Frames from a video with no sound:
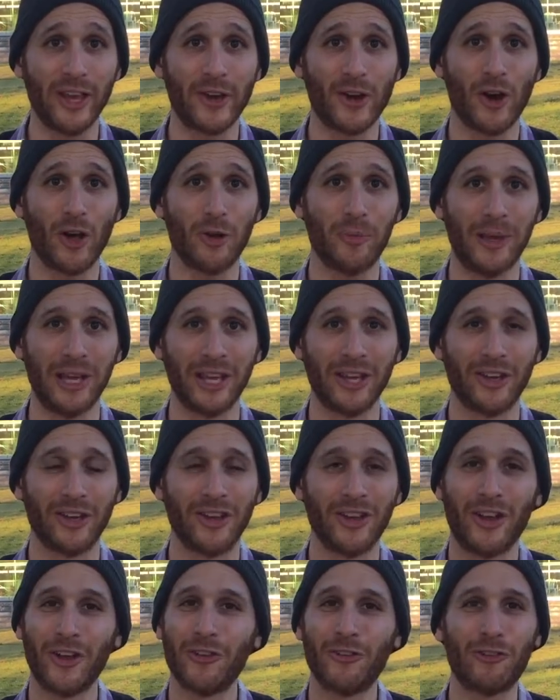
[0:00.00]
the economy,
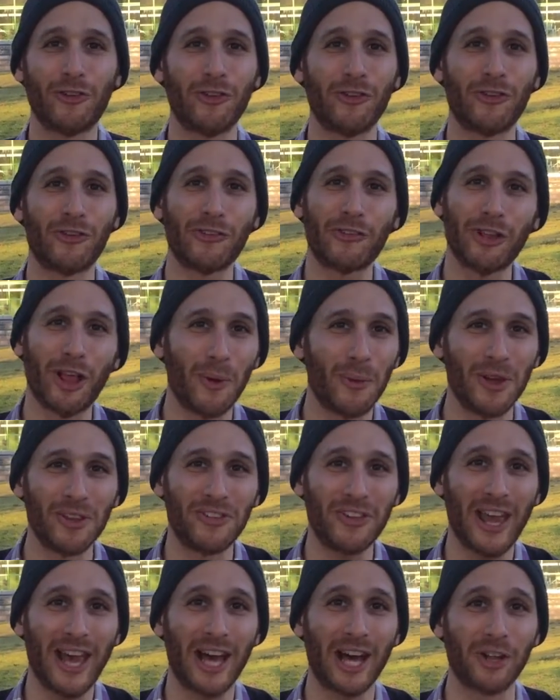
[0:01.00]
to slow
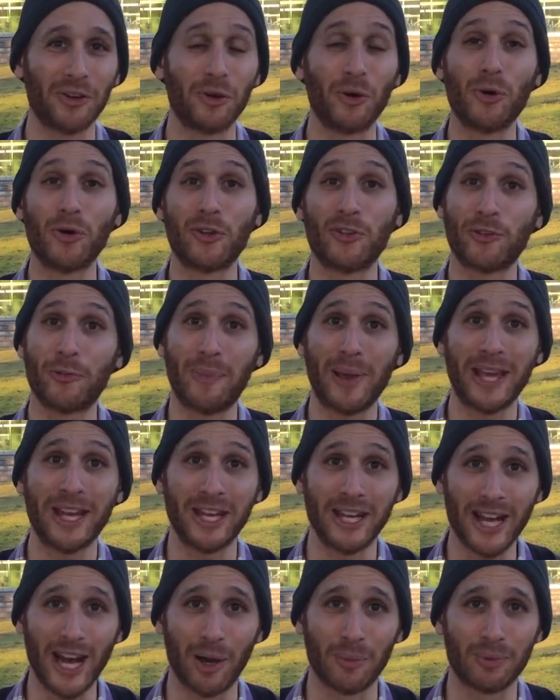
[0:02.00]
it down or to
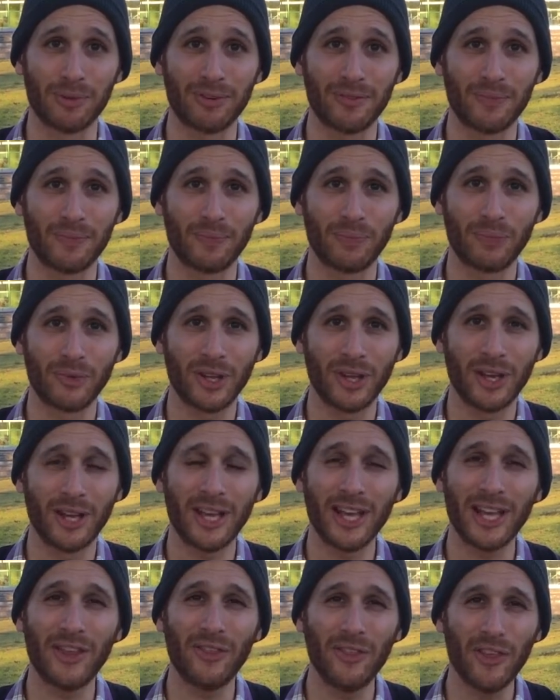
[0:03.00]
speed it up.
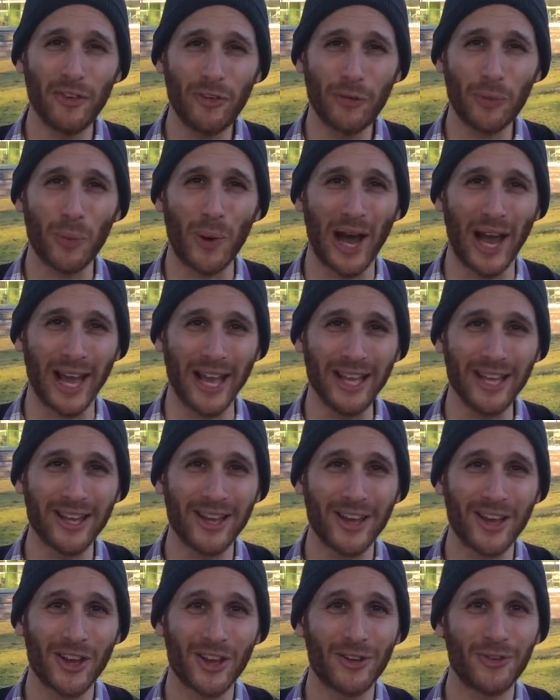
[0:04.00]
In this way,
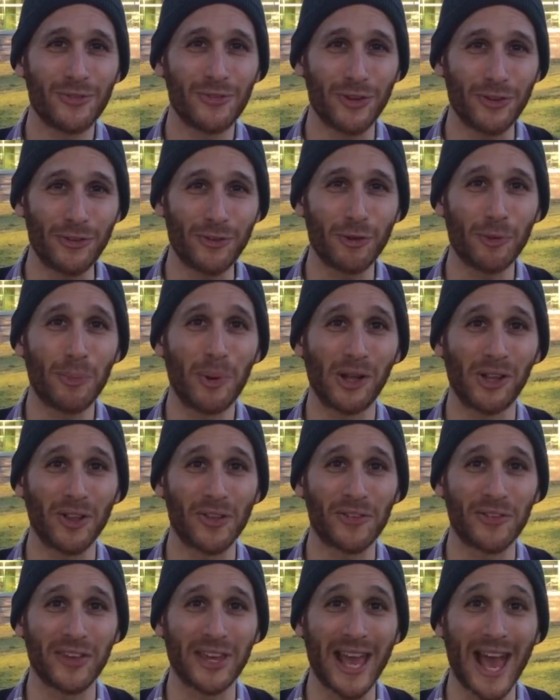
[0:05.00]
fiscal
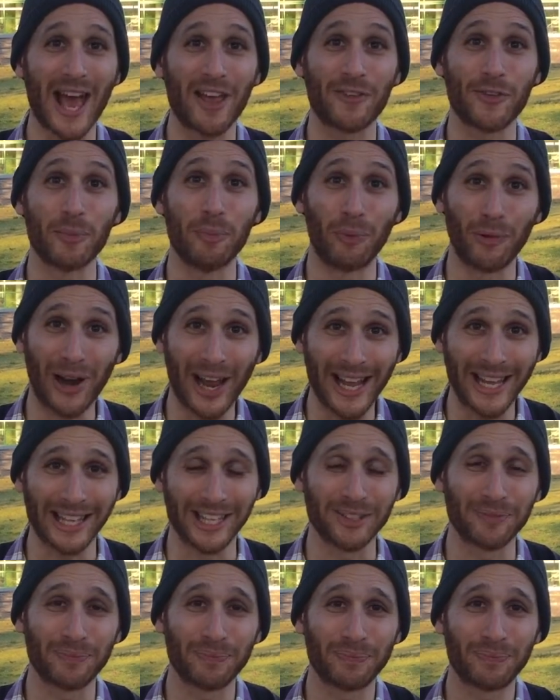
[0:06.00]
policy has a
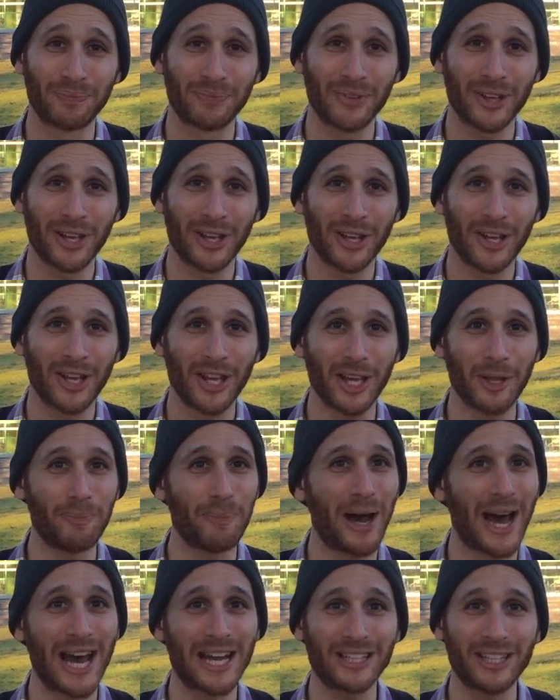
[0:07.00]
brain. It
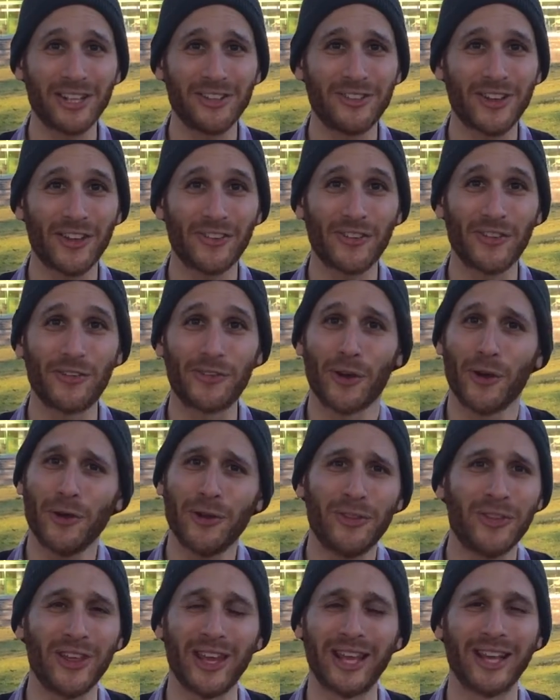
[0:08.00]
partly does its
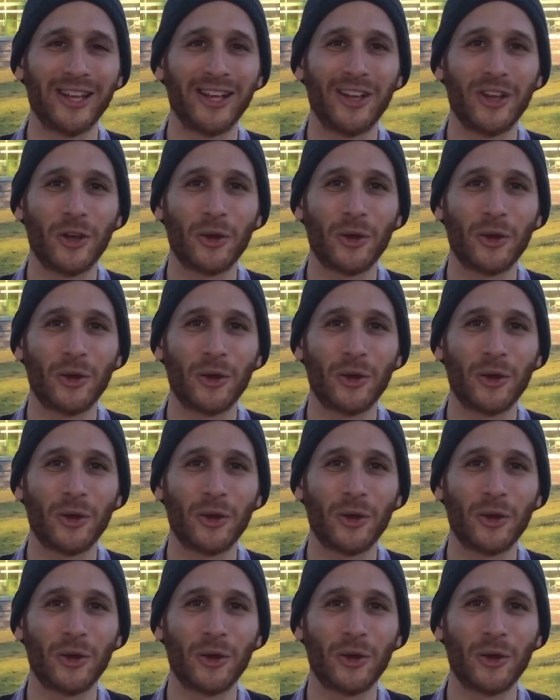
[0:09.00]
own thing,